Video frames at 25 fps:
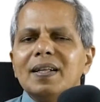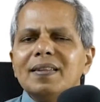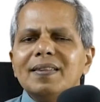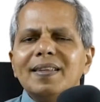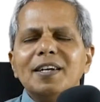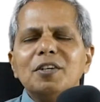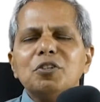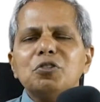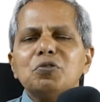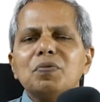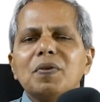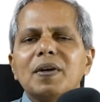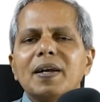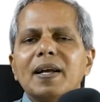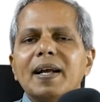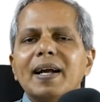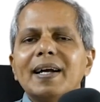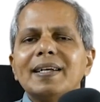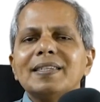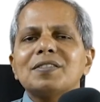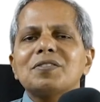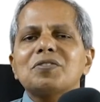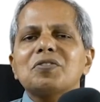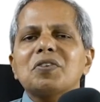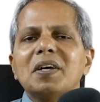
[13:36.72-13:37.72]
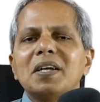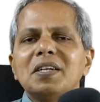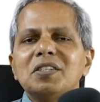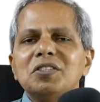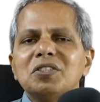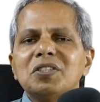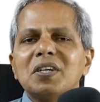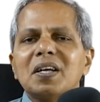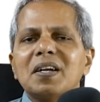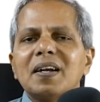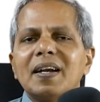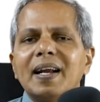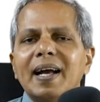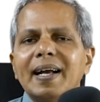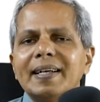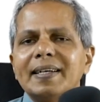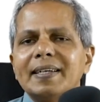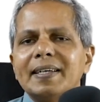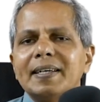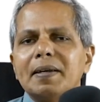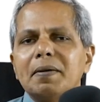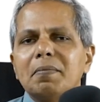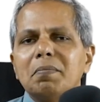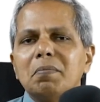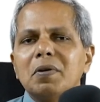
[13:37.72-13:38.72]
That is why a stranger like
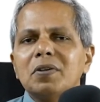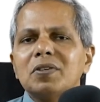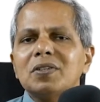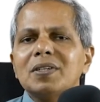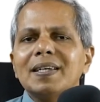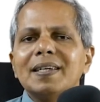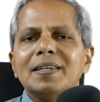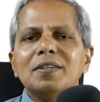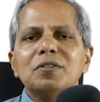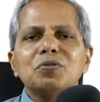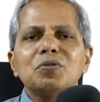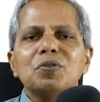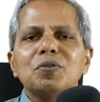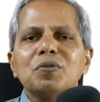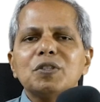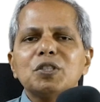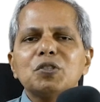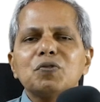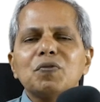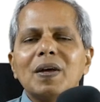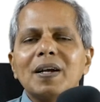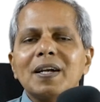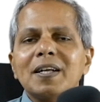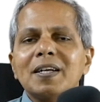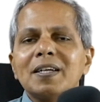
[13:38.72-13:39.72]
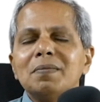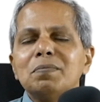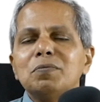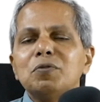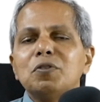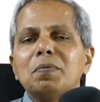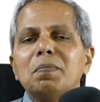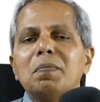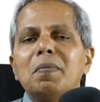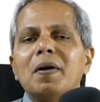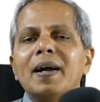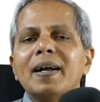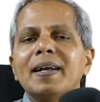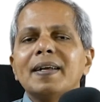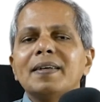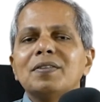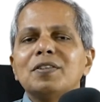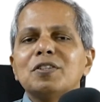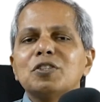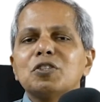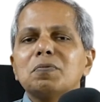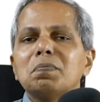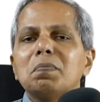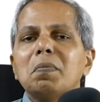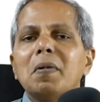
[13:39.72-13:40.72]
him, but he was welcomed by
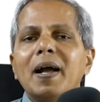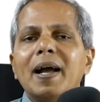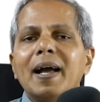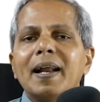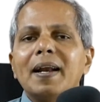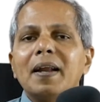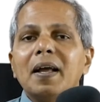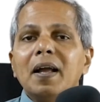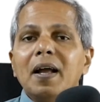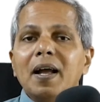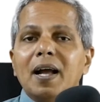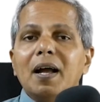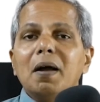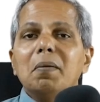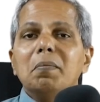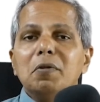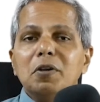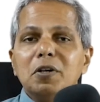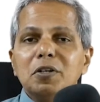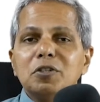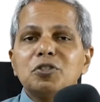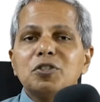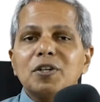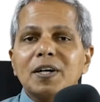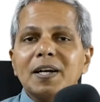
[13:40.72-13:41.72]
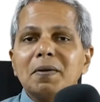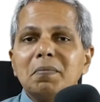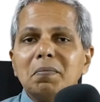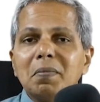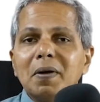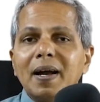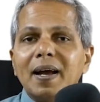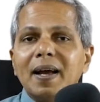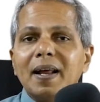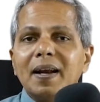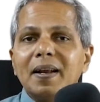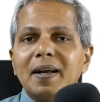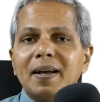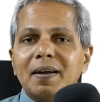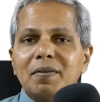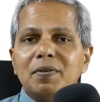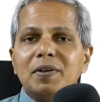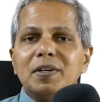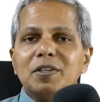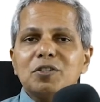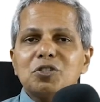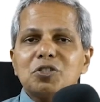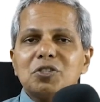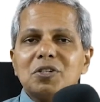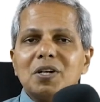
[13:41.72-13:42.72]
this man, a military man, a very
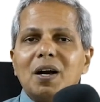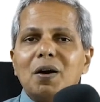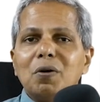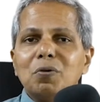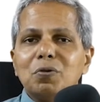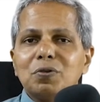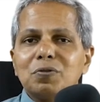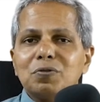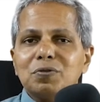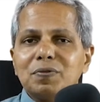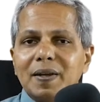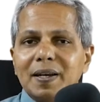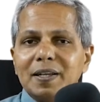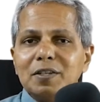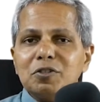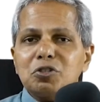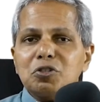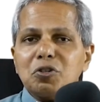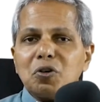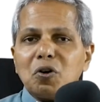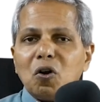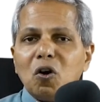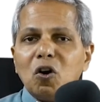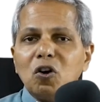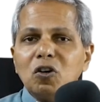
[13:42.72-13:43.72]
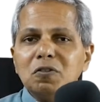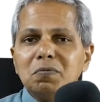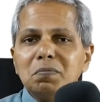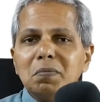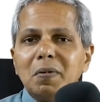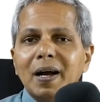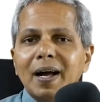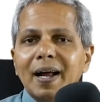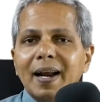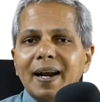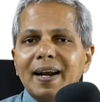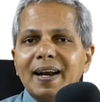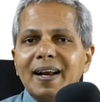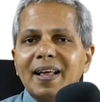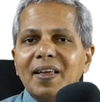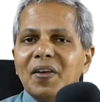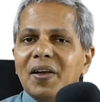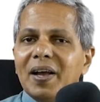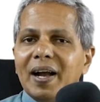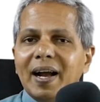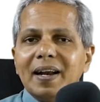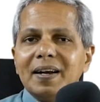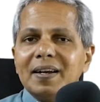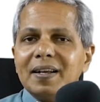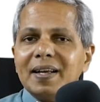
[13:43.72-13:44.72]
stout, very strong man,
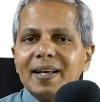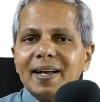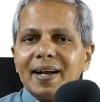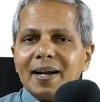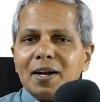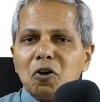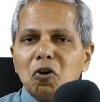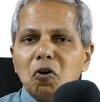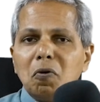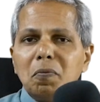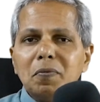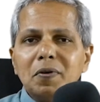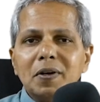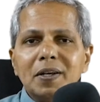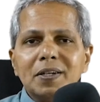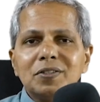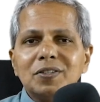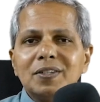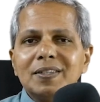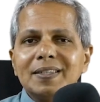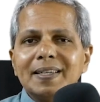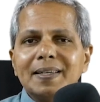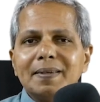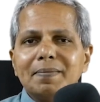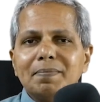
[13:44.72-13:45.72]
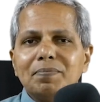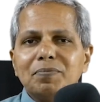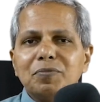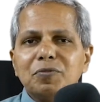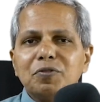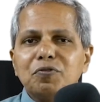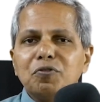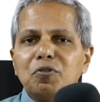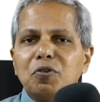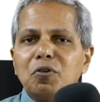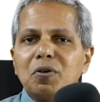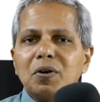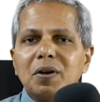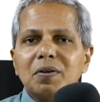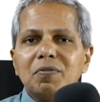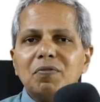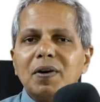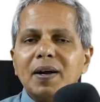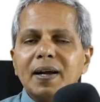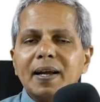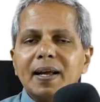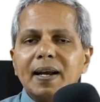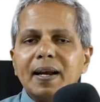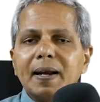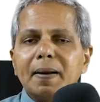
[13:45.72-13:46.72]
and he accommodated him for a
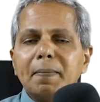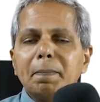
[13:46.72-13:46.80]
while.